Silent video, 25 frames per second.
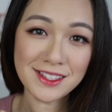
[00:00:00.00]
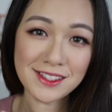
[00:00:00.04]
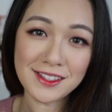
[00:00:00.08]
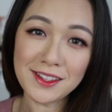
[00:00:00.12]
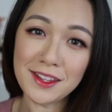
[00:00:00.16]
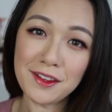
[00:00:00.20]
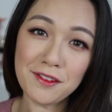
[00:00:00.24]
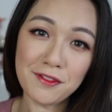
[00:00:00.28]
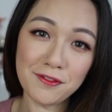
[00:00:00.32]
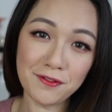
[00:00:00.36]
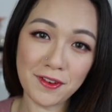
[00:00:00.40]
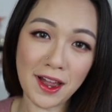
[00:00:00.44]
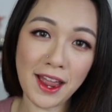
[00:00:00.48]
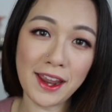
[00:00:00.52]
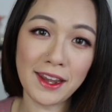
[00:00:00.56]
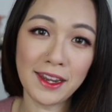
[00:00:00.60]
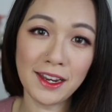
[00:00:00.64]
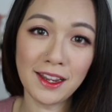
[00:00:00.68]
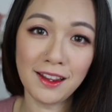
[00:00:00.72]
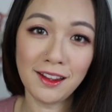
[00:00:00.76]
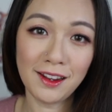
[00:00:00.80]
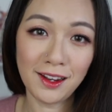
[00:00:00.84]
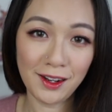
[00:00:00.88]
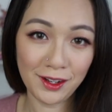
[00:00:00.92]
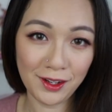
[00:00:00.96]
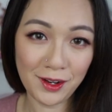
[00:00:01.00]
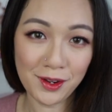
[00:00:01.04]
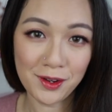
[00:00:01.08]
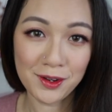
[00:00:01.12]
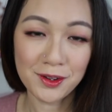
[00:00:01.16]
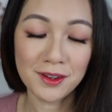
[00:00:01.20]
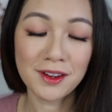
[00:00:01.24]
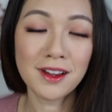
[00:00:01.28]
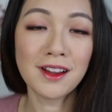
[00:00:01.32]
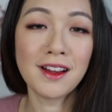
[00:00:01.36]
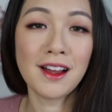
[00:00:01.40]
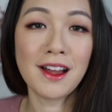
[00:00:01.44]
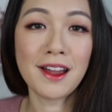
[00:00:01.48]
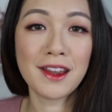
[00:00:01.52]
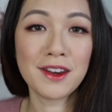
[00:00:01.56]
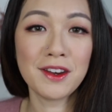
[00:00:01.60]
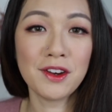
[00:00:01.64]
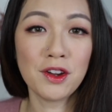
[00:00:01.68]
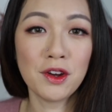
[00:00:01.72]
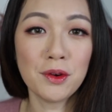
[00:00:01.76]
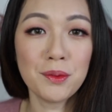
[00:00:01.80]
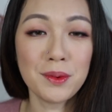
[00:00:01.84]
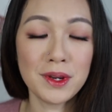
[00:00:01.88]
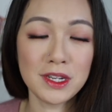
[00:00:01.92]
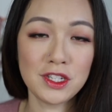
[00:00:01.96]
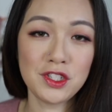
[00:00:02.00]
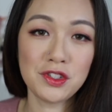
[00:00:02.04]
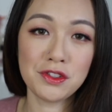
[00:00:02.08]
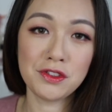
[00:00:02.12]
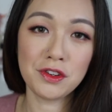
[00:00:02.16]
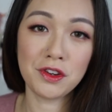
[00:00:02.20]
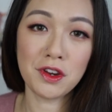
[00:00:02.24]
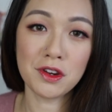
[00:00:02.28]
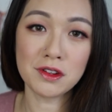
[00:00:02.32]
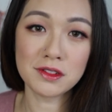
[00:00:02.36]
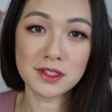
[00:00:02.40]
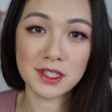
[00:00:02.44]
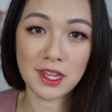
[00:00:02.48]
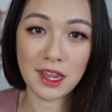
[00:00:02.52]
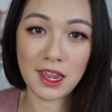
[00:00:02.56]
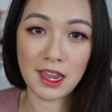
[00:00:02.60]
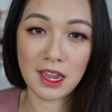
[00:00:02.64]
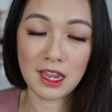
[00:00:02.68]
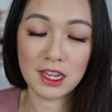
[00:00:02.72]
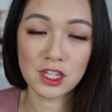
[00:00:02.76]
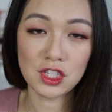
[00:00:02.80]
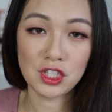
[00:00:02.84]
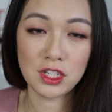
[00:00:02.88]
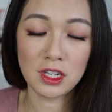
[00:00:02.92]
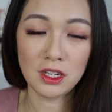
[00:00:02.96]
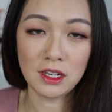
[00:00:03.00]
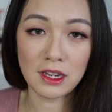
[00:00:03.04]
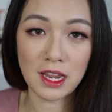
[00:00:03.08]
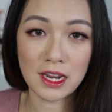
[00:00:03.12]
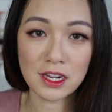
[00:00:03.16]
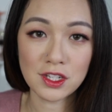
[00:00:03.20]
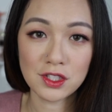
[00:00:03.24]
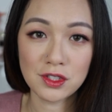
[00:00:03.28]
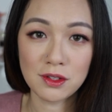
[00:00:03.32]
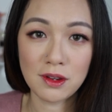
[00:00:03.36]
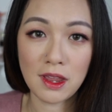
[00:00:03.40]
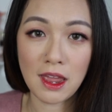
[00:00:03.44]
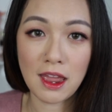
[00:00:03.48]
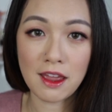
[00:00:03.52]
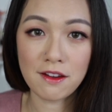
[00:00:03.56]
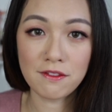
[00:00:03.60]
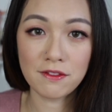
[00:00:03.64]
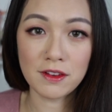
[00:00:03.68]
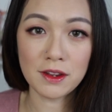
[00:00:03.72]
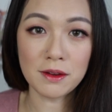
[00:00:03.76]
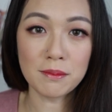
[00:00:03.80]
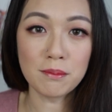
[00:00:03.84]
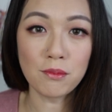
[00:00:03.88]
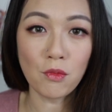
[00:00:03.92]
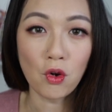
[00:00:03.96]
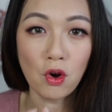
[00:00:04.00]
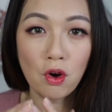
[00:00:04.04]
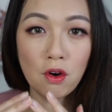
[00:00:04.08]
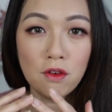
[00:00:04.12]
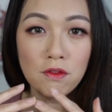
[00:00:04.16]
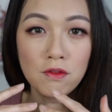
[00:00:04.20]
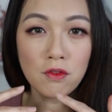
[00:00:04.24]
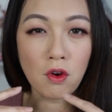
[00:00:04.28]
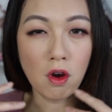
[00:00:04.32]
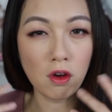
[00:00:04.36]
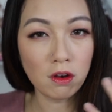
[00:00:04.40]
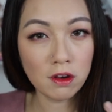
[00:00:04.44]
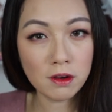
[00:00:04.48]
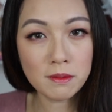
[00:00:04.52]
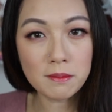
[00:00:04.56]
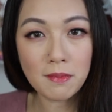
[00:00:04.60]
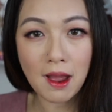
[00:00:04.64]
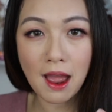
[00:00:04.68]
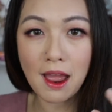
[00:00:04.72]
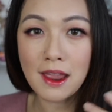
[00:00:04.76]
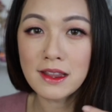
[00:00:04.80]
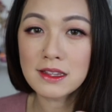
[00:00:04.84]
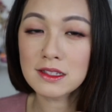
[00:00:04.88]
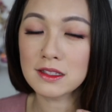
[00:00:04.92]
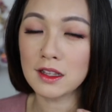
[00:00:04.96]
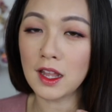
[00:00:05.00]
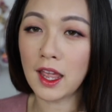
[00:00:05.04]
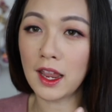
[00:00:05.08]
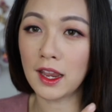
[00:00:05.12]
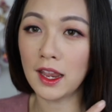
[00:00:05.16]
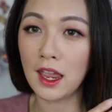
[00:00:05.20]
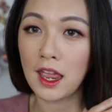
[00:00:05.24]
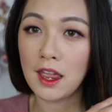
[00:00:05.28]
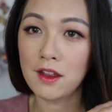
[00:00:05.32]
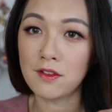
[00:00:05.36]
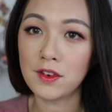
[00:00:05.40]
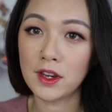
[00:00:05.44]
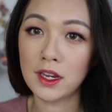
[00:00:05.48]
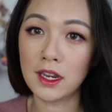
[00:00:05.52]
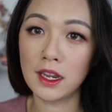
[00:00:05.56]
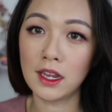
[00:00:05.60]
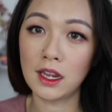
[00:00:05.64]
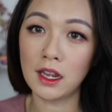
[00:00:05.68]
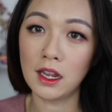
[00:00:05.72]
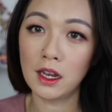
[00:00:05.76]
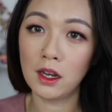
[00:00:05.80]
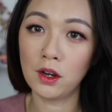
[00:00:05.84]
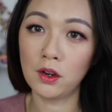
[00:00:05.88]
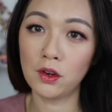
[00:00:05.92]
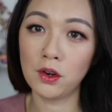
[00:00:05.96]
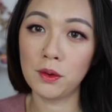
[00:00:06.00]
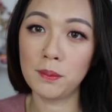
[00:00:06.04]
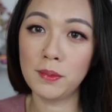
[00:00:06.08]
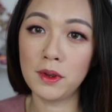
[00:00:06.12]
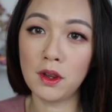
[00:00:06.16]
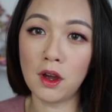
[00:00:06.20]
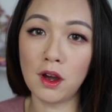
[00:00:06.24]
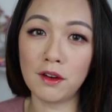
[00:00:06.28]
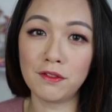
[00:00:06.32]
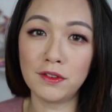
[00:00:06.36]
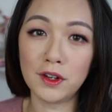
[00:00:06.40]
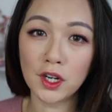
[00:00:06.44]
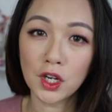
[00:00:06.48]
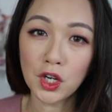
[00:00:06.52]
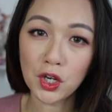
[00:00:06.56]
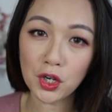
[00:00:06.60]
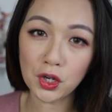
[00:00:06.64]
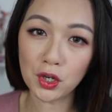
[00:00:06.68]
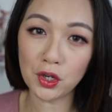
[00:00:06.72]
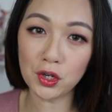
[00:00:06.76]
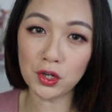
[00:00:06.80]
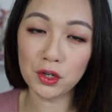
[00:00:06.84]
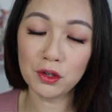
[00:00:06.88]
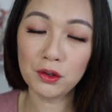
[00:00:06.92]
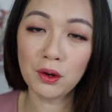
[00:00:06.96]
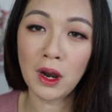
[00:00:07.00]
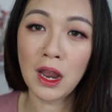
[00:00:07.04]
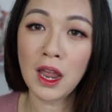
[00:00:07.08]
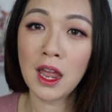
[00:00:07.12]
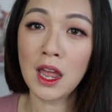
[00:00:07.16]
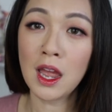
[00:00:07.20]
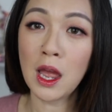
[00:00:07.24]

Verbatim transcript: is the final look. I know with Kyung's hair, she likes to have it more volumized, like having a little bit of a curl.